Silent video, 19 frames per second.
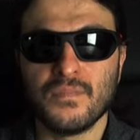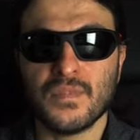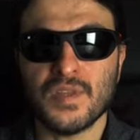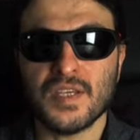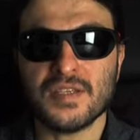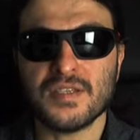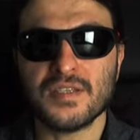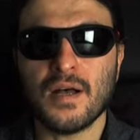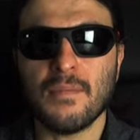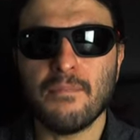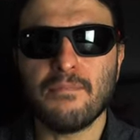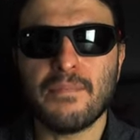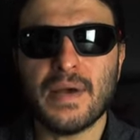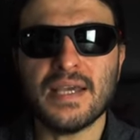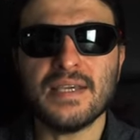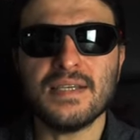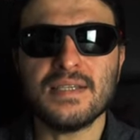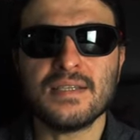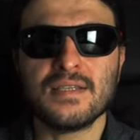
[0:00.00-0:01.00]
The sub
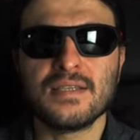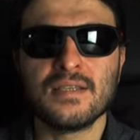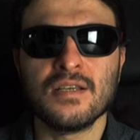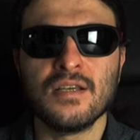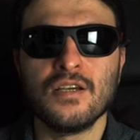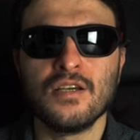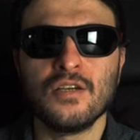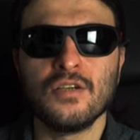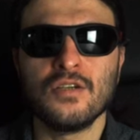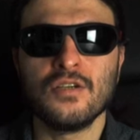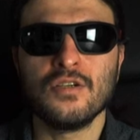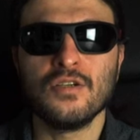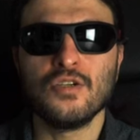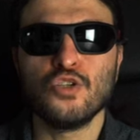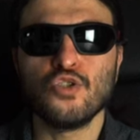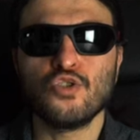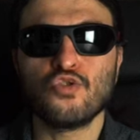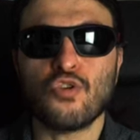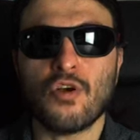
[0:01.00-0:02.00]
bass
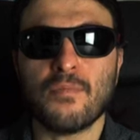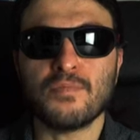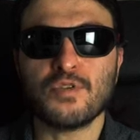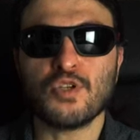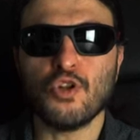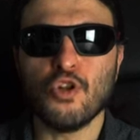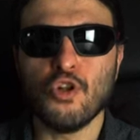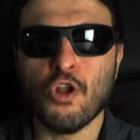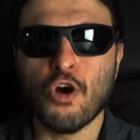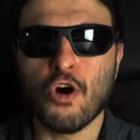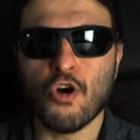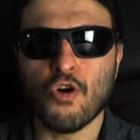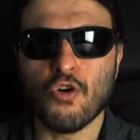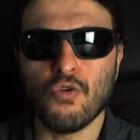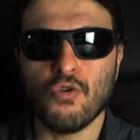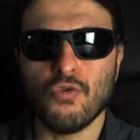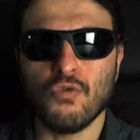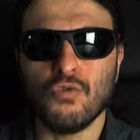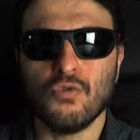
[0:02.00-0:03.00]
drops
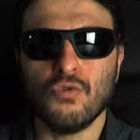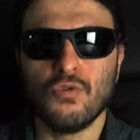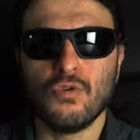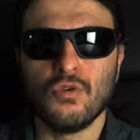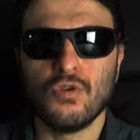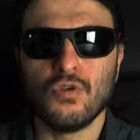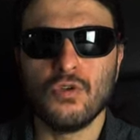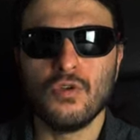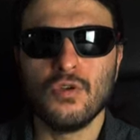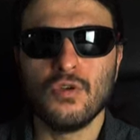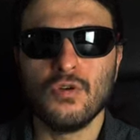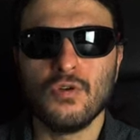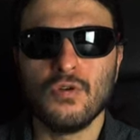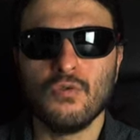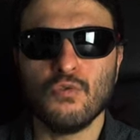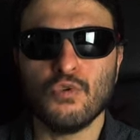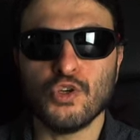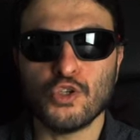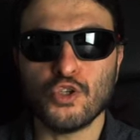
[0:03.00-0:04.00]
low
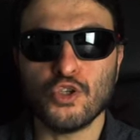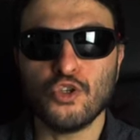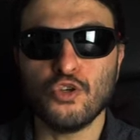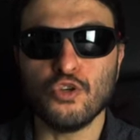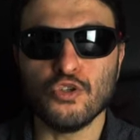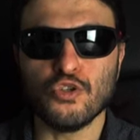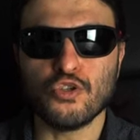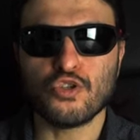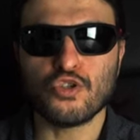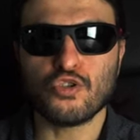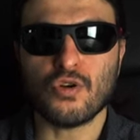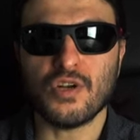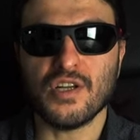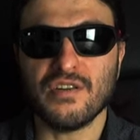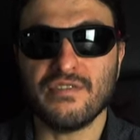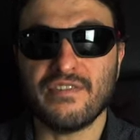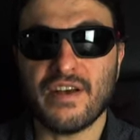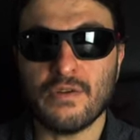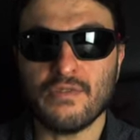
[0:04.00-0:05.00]
with good
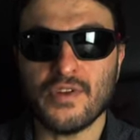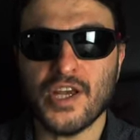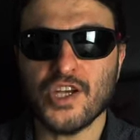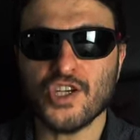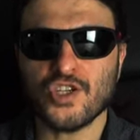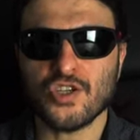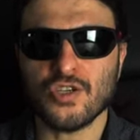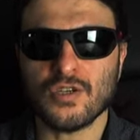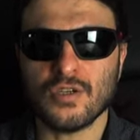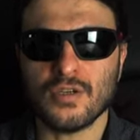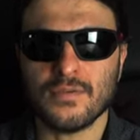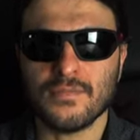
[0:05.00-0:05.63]
solid foundation.